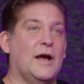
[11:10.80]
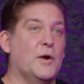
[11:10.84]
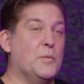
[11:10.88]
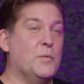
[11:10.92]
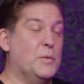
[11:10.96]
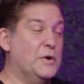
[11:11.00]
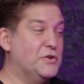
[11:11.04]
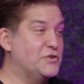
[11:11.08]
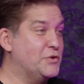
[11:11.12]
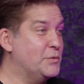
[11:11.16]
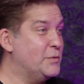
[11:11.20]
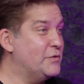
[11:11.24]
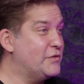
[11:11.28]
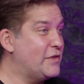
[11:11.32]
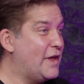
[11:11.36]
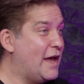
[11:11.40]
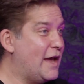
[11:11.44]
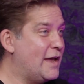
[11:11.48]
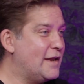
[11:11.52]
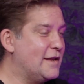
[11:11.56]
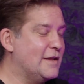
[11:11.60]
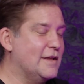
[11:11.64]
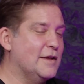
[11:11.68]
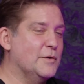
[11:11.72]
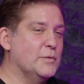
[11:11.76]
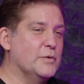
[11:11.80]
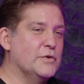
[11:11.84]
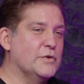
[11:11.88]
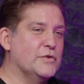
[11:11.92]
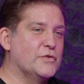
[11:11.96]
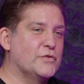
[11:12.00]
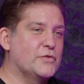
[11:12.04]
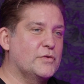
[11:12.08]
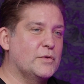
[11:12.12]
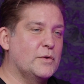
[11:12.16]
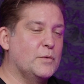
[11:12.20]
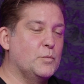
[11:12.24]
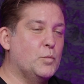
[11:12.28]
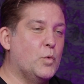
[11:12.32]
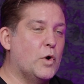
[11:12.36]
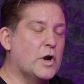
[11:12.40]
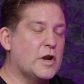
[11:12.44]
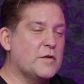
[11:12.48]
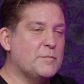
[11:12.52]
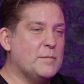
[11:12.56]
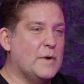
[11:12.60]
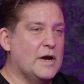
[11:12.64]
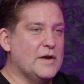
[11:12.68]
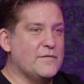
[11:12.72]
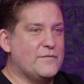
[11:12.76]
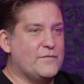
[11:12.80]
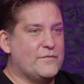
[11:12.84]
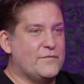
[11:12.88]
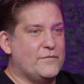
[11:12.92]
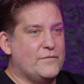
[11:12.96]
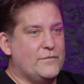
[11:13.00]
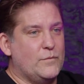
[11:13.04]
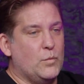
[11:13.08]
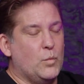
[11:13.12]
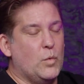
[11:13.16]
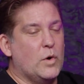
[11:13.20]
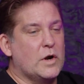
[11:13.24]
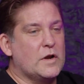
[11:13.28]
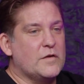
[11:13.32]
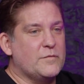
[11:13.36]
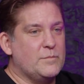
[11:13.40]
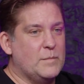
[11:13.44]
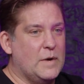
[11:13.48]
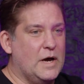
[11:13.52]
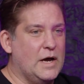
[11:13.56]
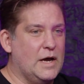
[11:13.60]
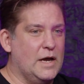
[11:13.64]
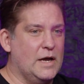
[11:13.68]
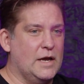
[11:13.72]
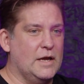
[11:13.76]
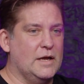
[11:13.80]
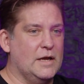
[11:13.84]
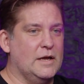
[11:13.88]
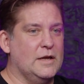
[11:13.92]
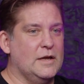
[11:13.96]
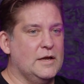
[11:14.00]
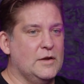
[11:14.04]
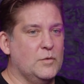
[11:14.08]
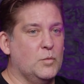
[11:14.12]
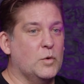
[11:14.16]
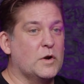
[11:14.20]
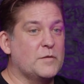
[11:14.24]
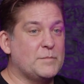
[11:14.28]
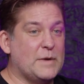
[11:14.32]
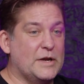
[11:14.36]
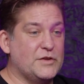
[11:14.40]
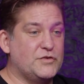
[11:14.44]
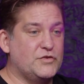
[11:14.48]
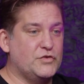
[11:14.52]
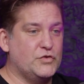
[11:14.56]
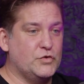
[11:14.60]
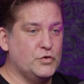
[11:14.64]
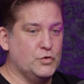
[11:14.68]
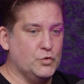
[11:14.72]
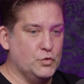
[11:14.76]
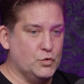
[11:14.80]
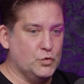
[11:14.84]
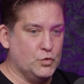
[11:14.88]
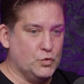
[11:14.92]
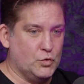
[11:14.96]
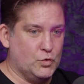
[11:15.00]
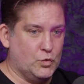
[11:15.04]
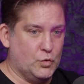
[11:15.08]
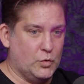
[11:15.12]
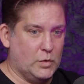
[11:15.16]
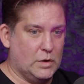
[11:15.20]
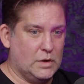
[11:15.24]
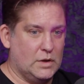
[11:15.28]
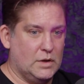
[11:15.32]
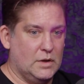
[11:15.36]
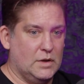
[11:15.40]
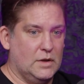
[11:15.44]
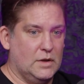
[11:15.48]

I wish it was that. It was one of my one of my one of my two